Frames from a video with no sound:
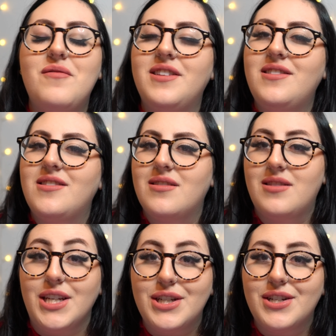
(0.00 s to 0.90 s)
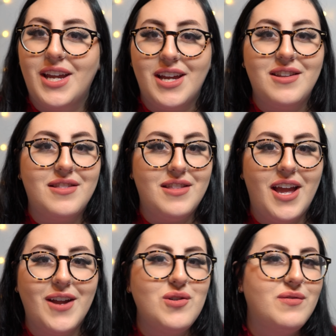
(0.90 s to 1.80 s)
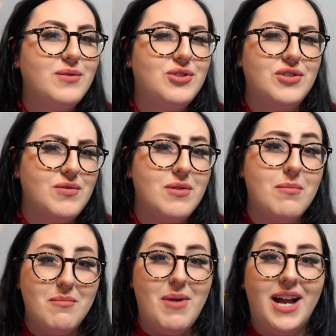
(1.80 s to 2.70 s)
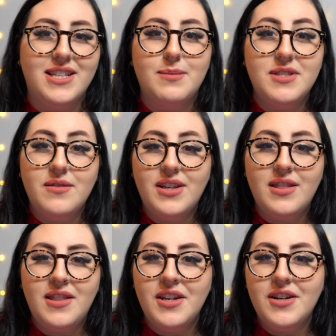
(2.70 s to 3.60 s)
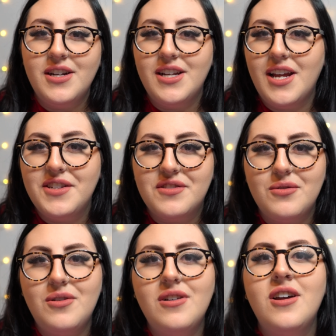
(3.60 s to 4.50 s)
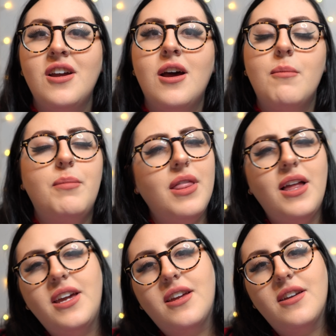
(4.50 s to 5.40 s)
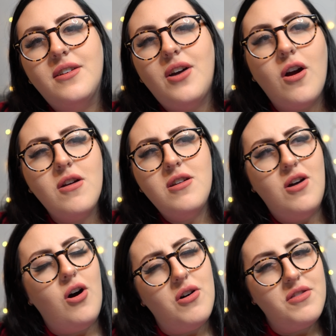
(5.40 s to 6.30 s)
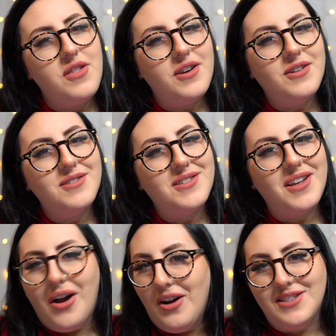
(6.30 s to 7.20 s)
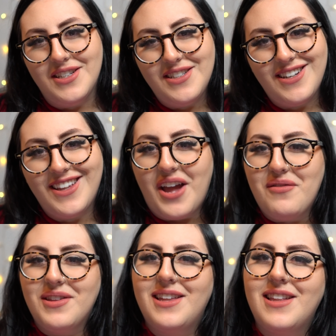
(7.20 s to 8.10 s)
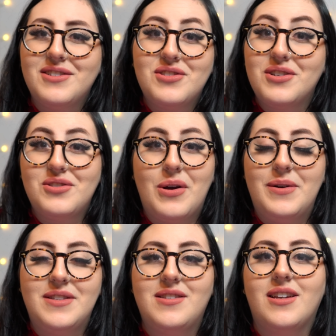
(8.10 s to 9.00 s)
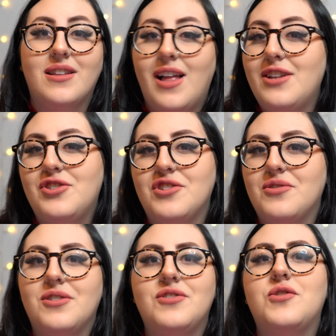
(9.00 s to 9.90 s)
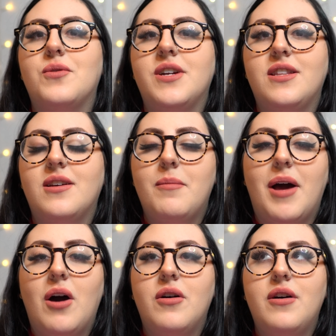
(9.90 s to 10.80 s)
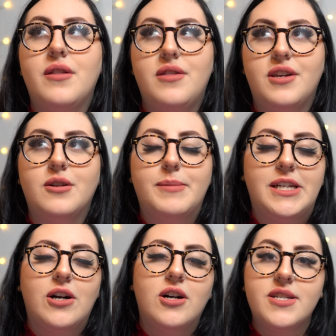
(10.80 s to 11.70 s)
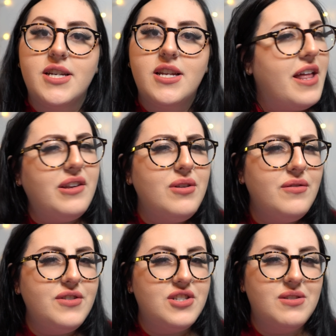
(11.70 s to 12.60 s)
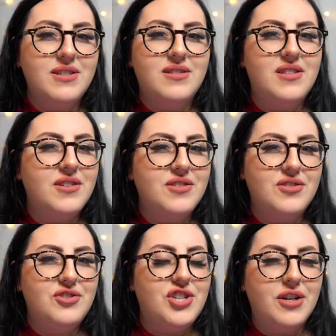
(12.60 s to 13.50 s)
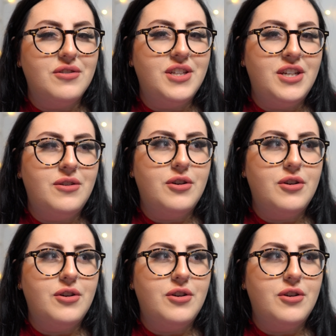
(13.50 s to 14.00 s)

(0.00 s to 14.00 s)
know if this is a theater kid thing or if it was just with my specific theater in high school, but like aren't all theaters like haunted? Like I feel like that's, there's always like a legend or a story that, about a theater being haunted. I don't know if it's just because theaters are generally